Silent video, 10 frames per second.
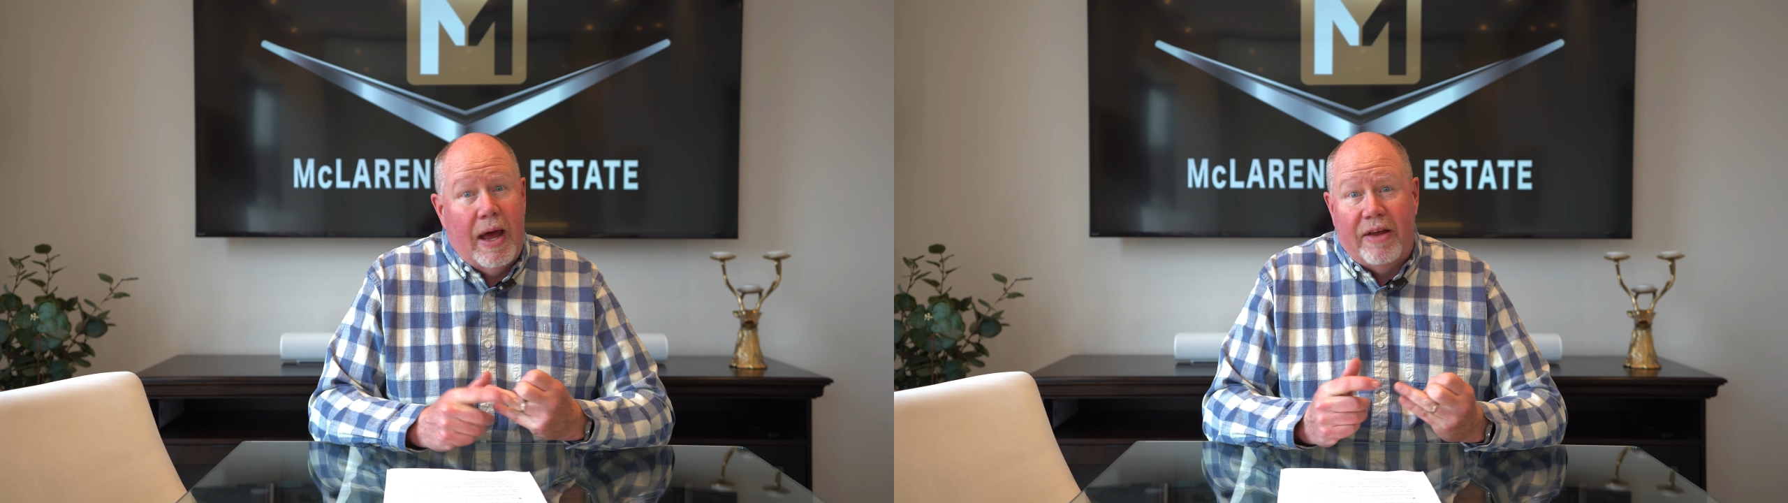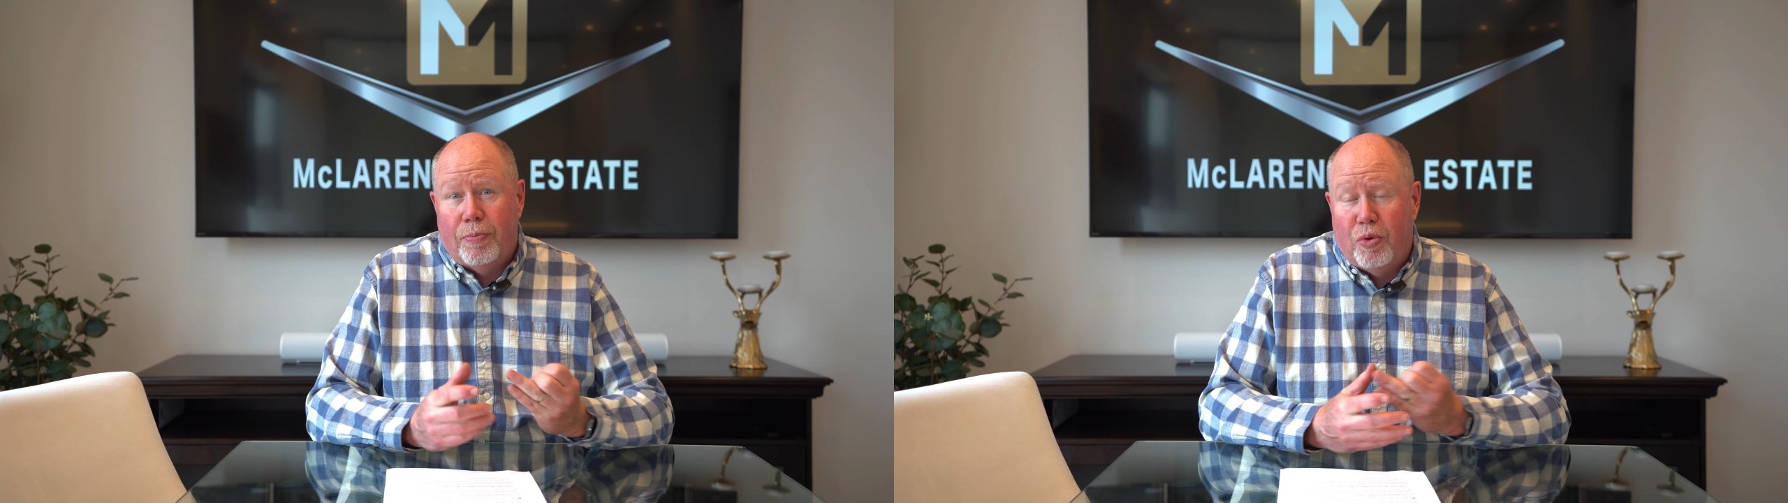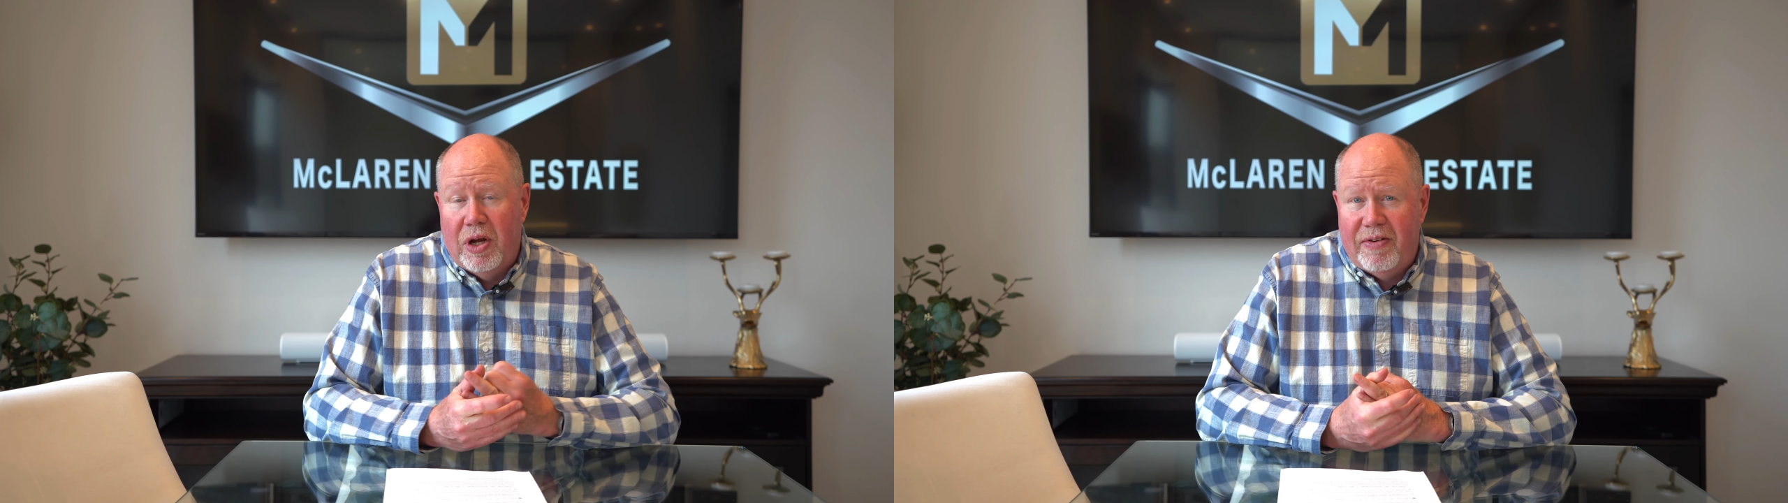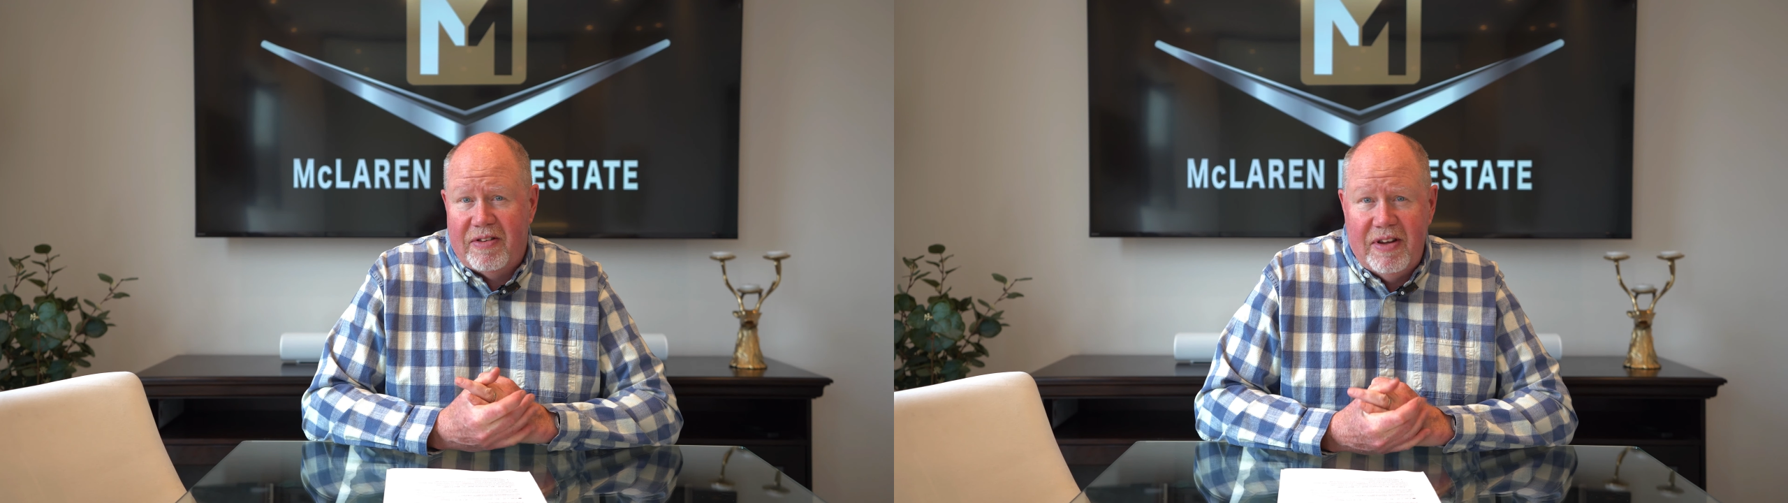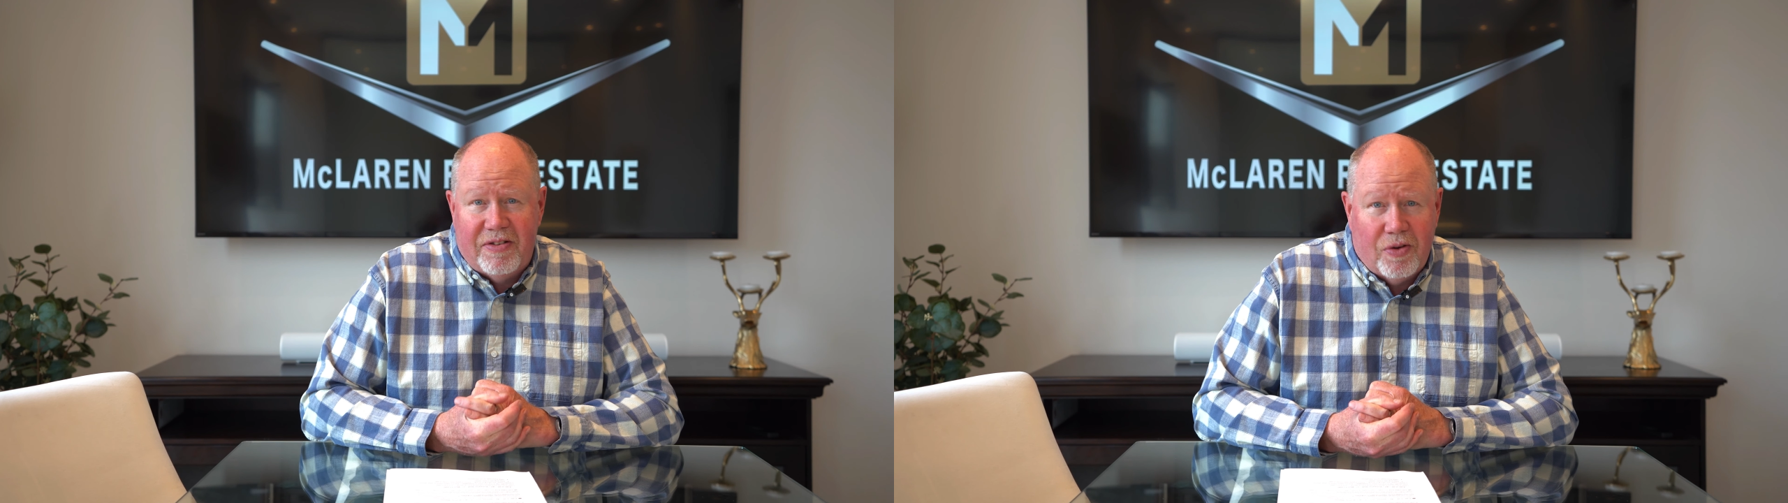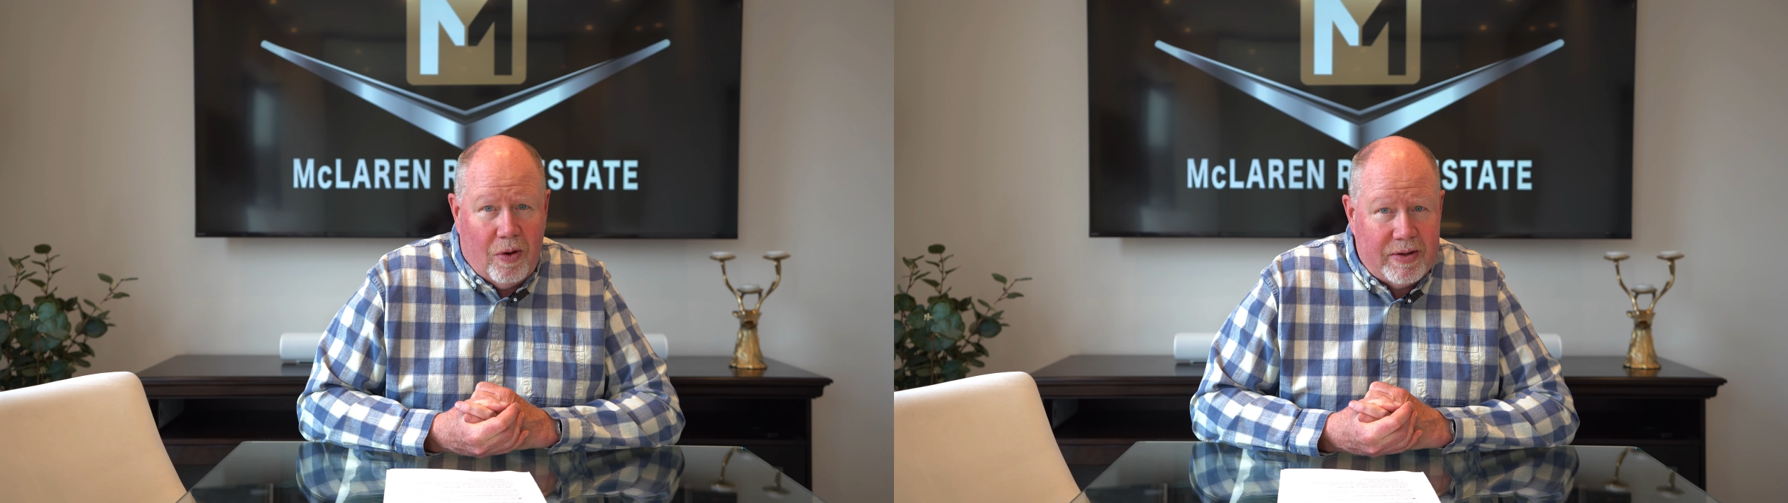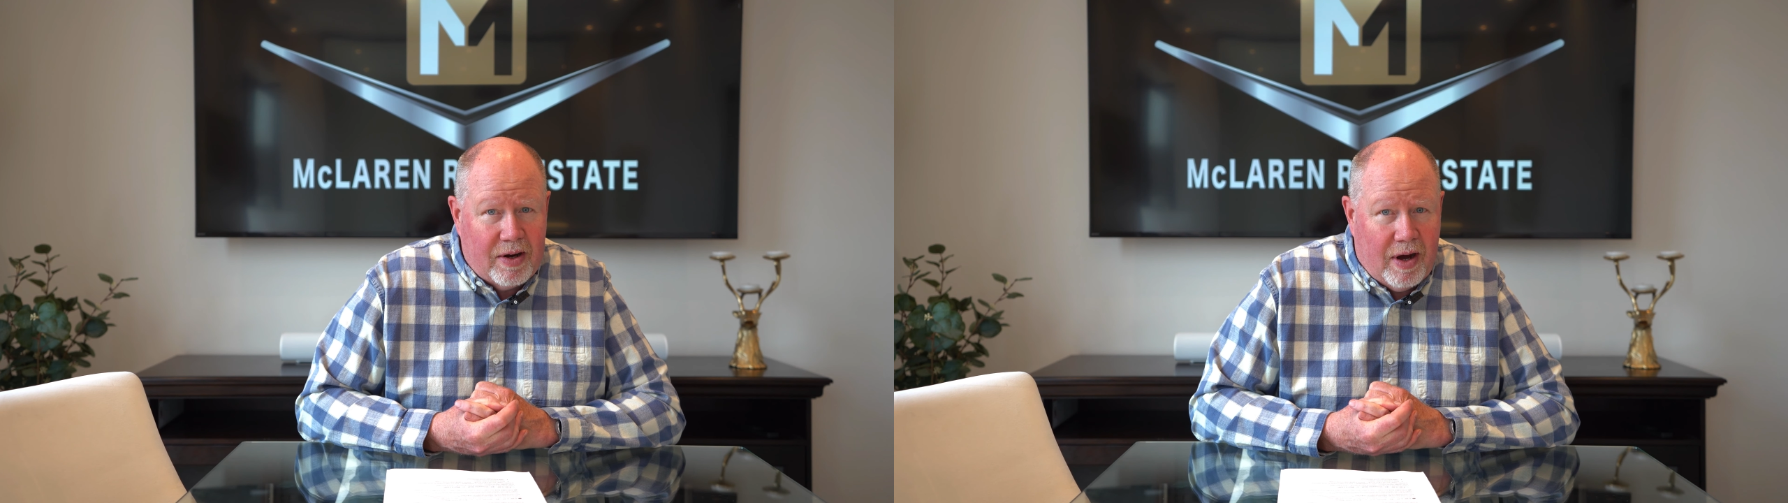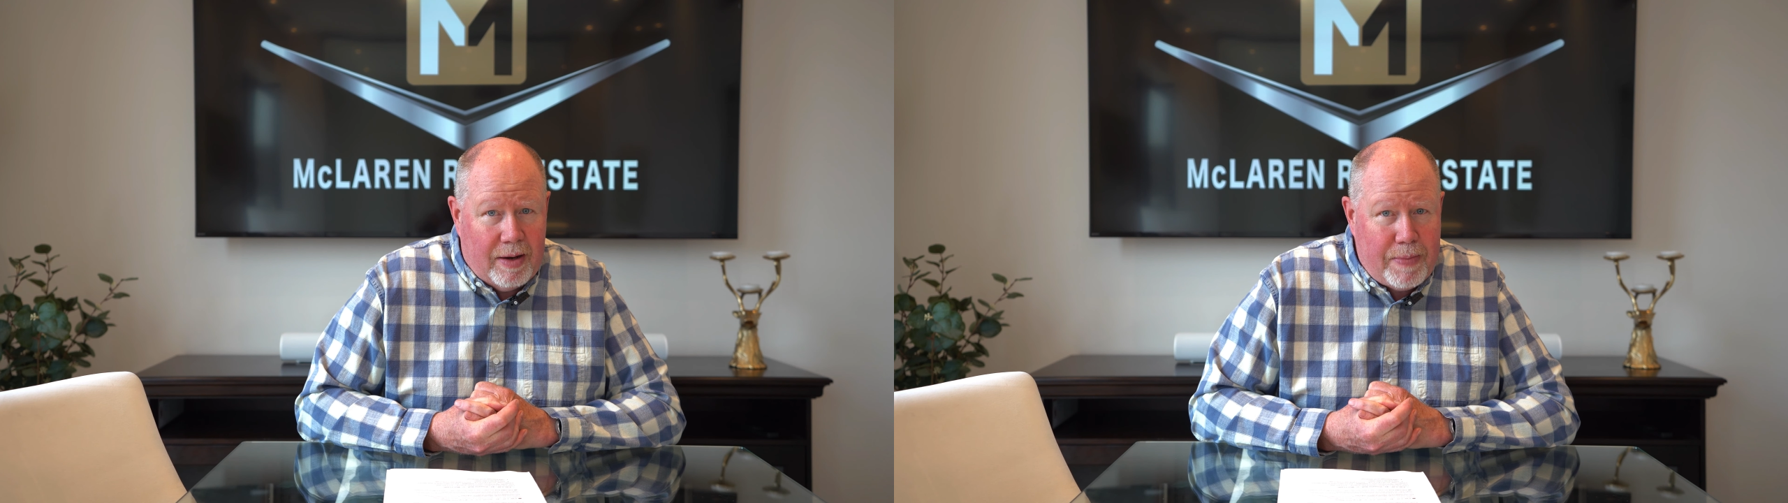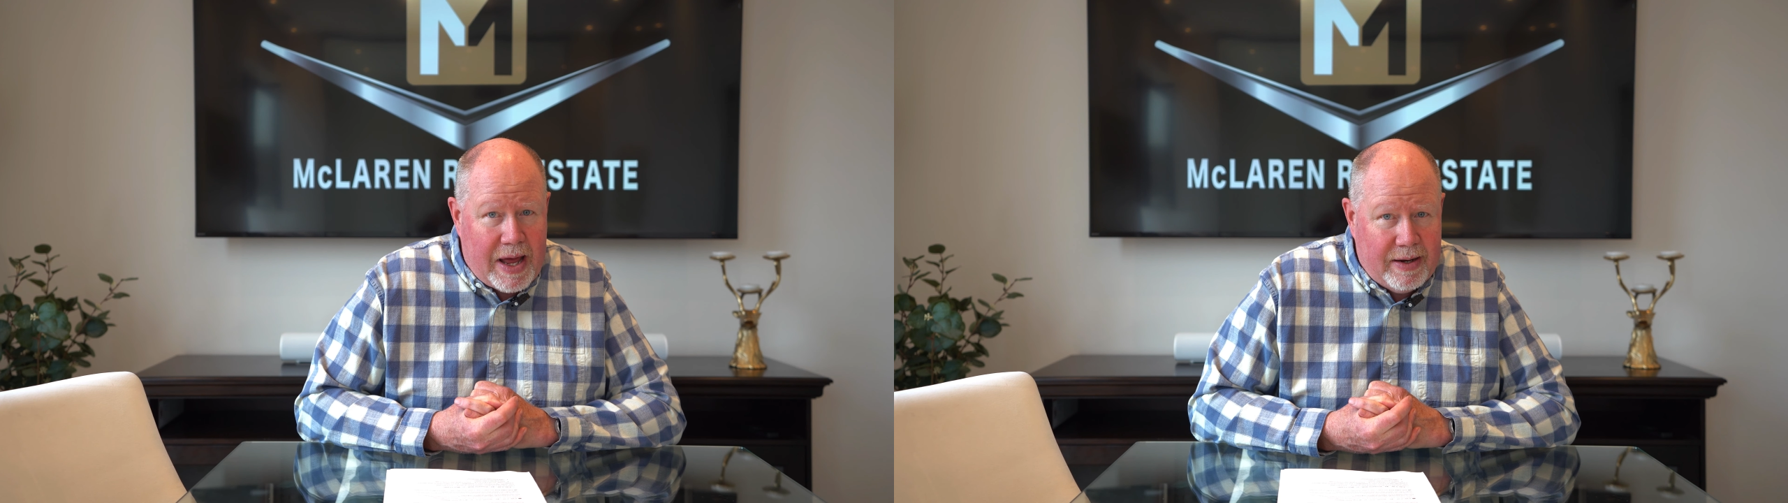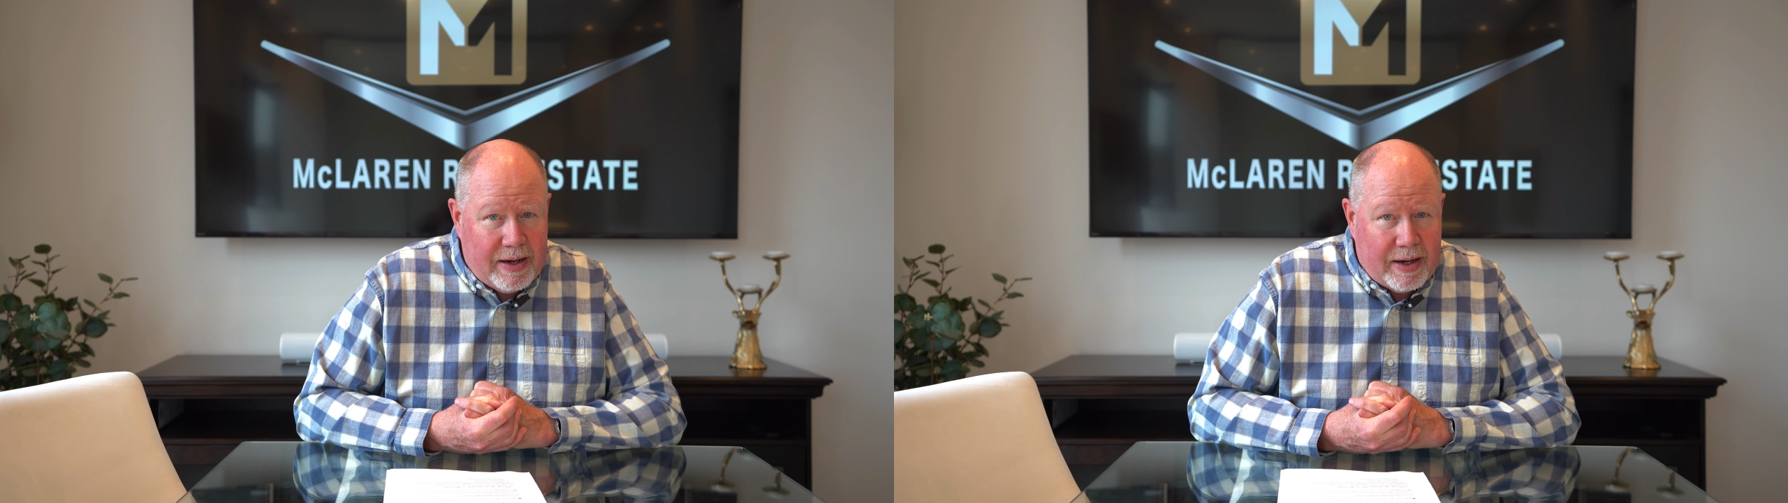Has it previously sold and gone
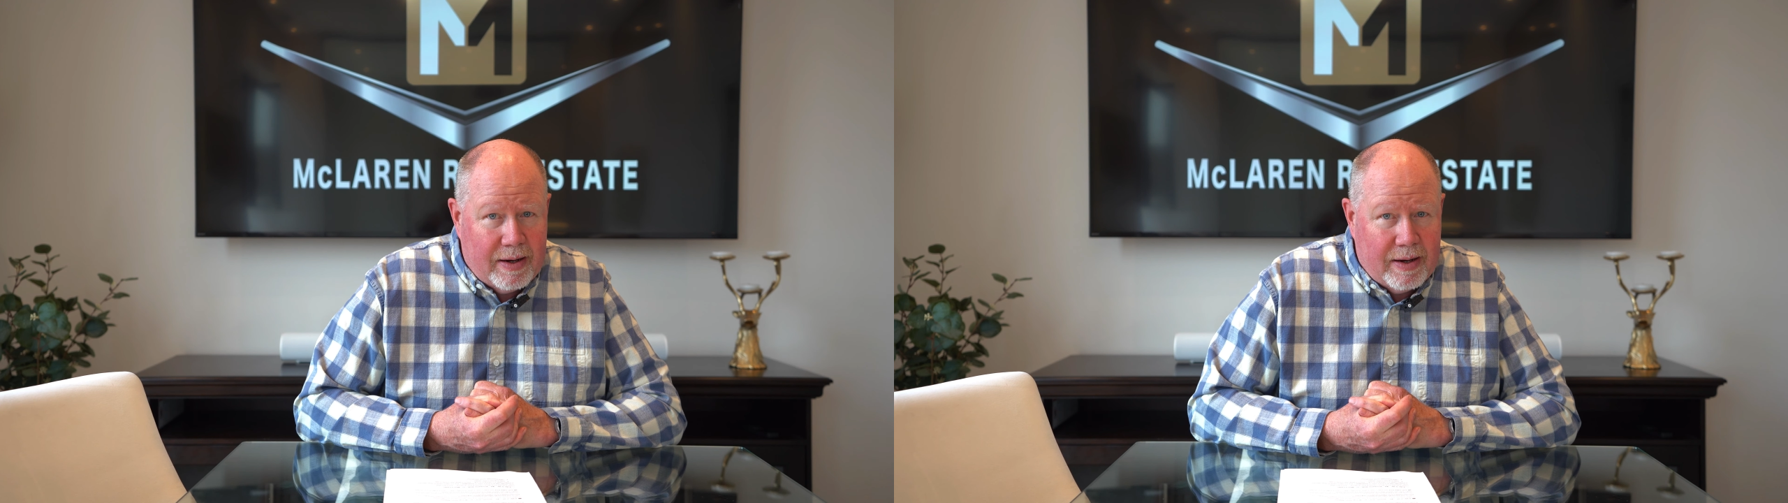pending?